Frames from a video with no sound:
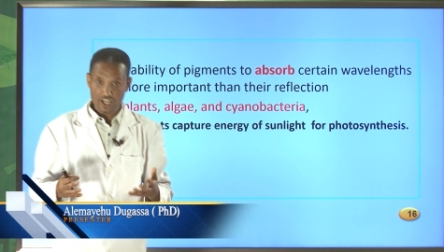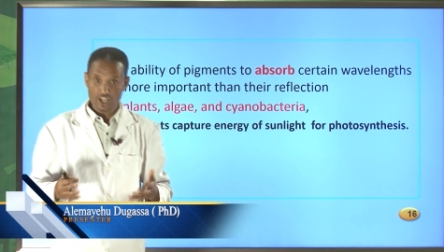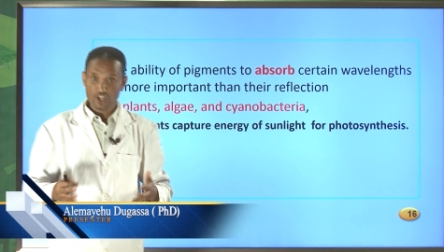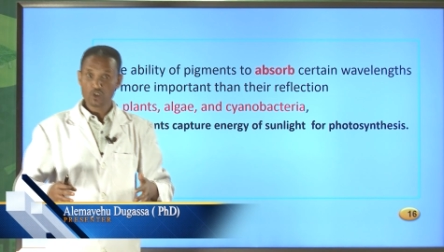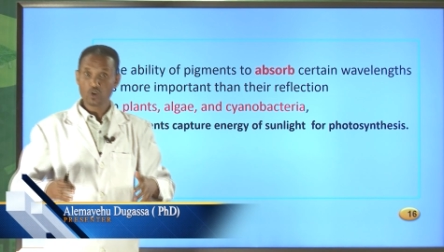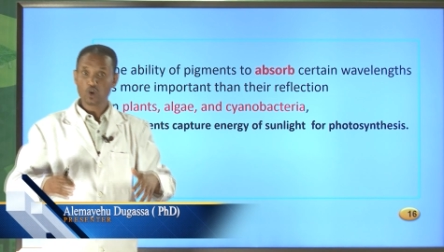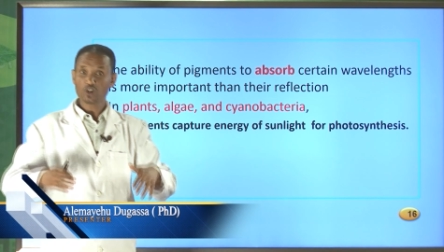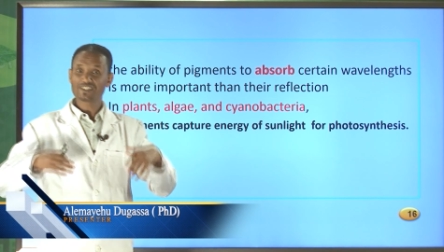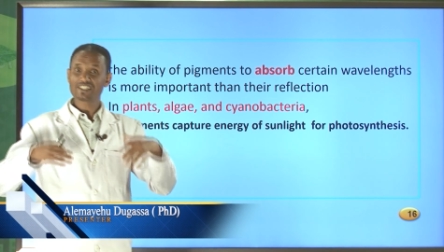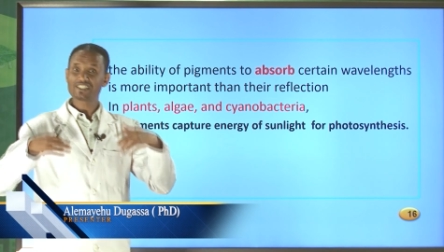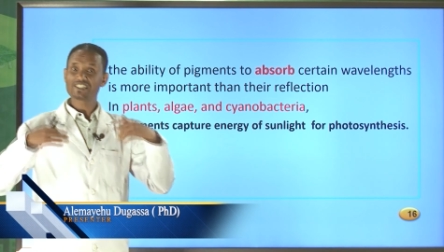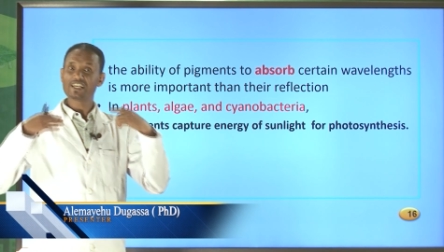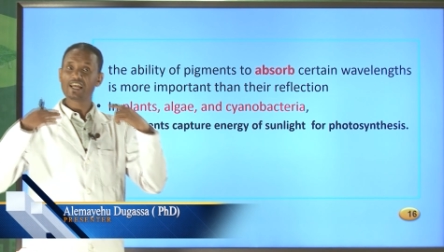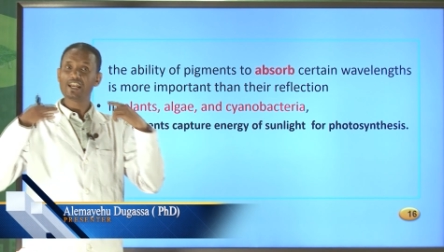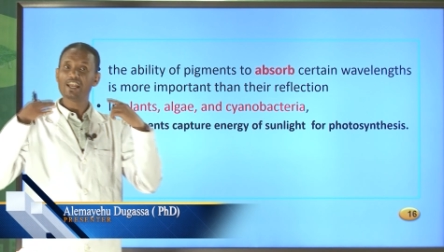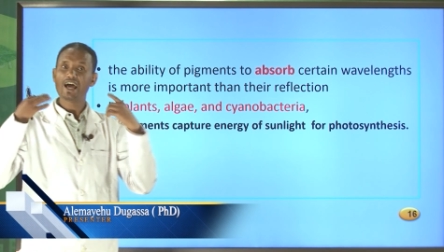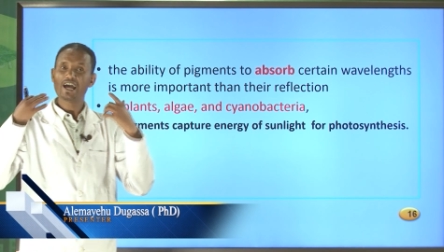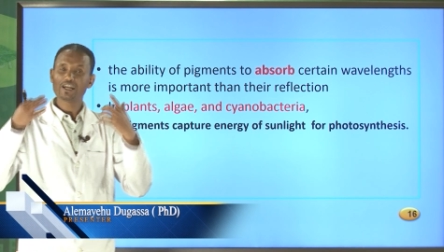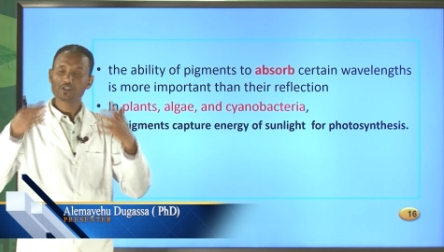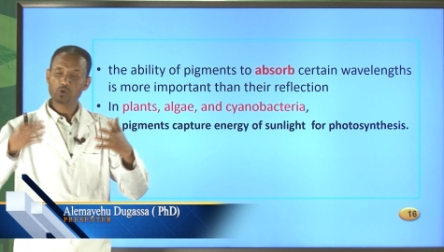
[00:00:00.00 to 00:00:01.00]
not the
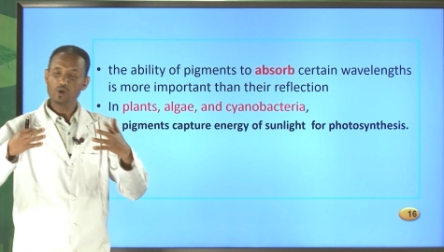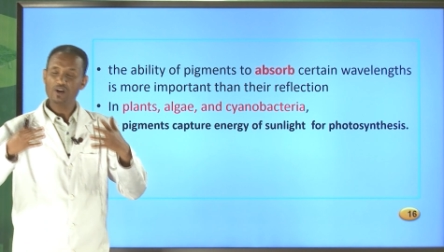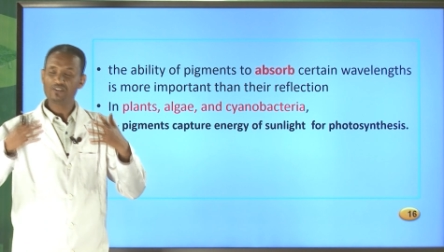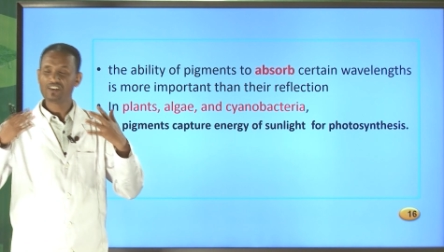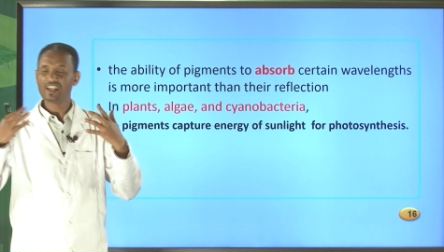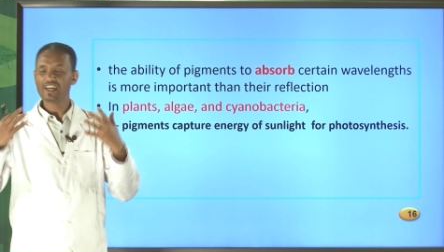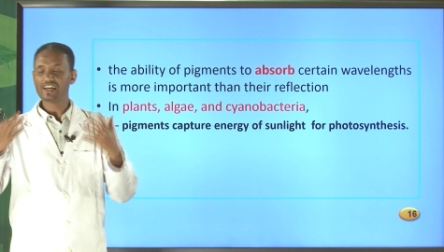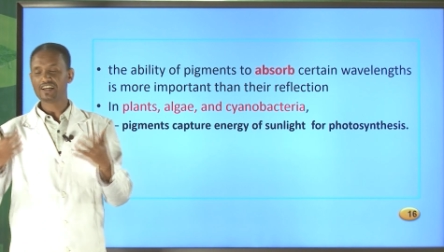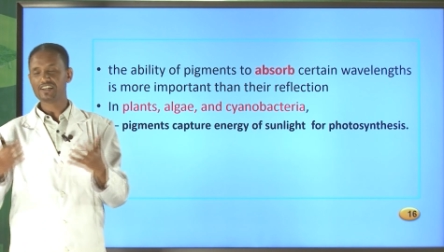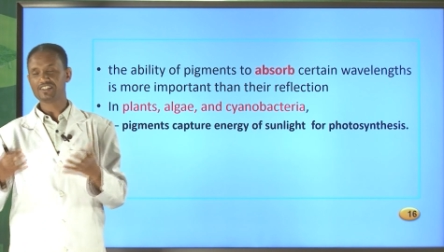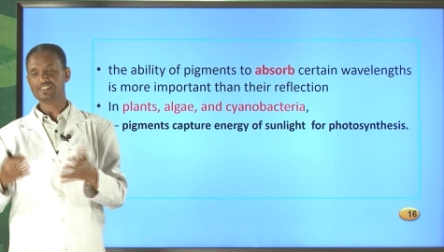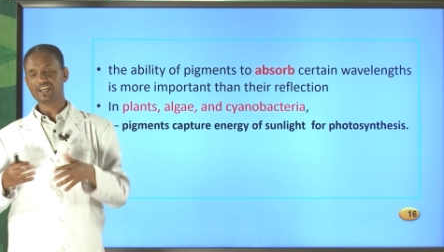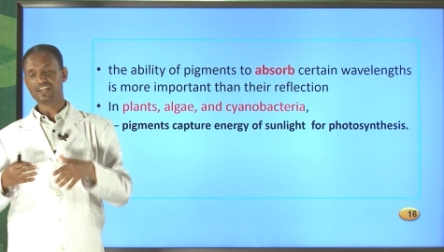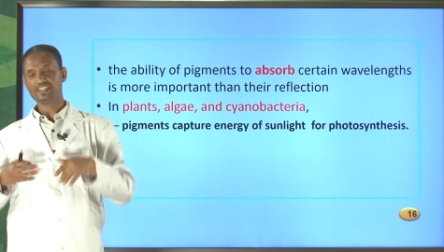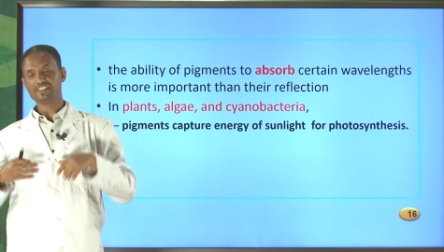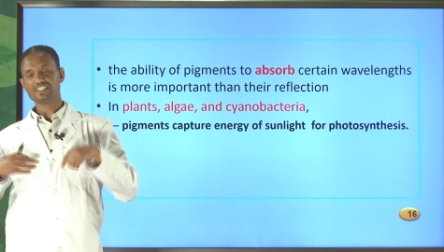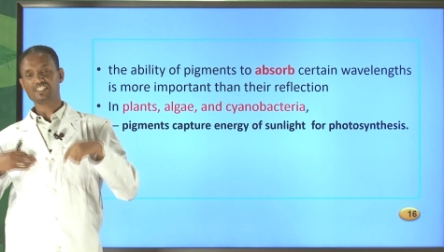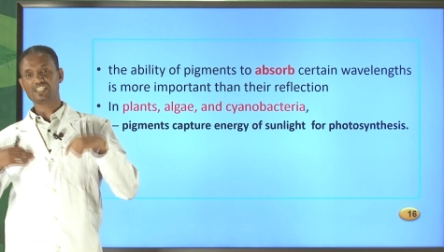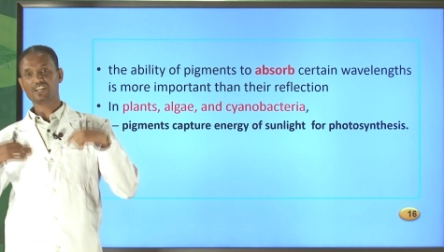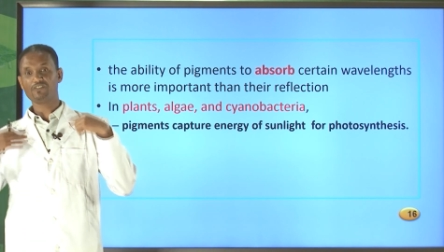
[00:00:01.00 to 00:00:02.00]
light wavelength
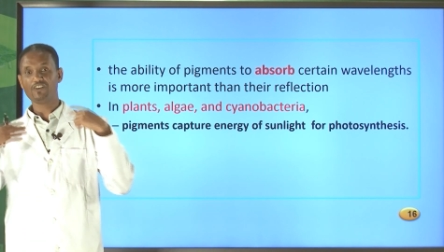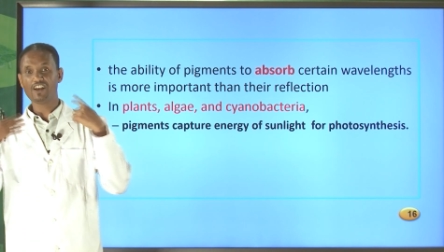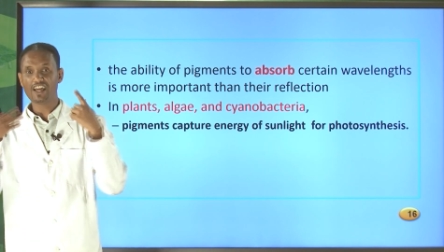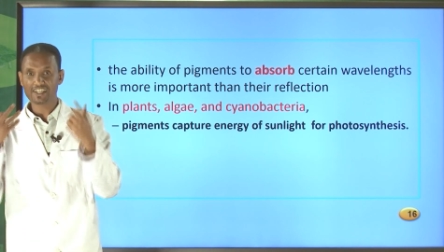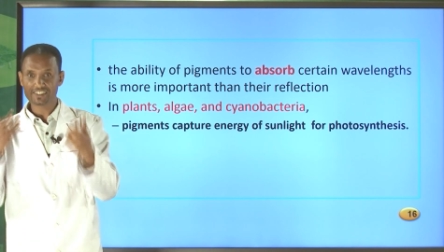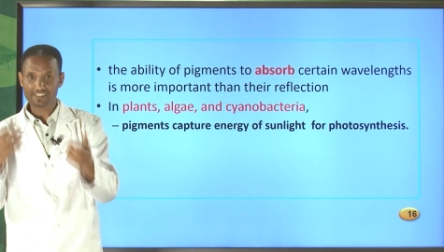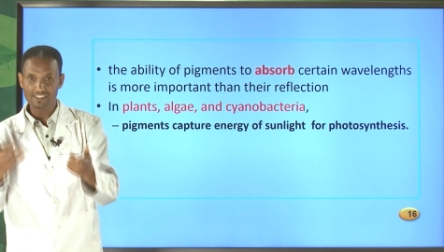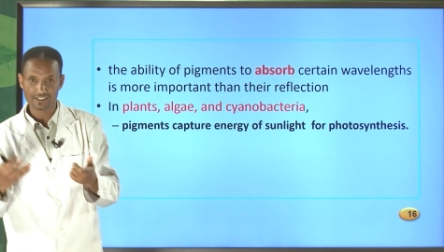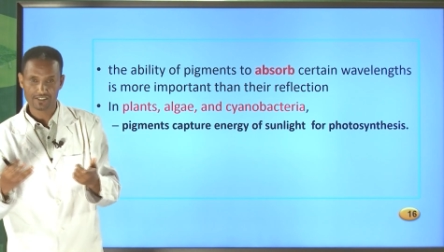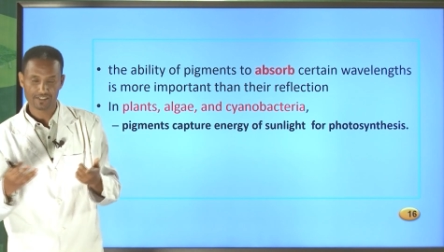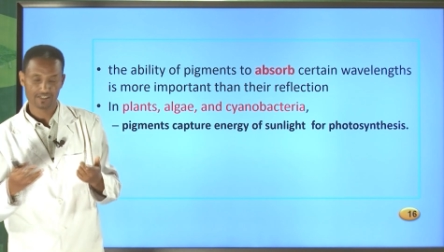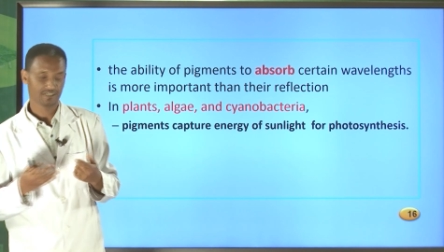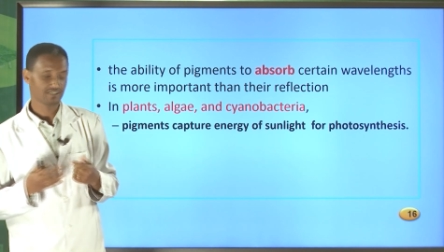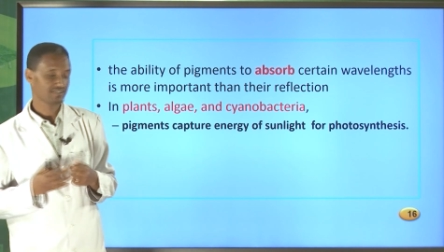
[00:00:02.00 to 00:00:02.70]
that is reflected.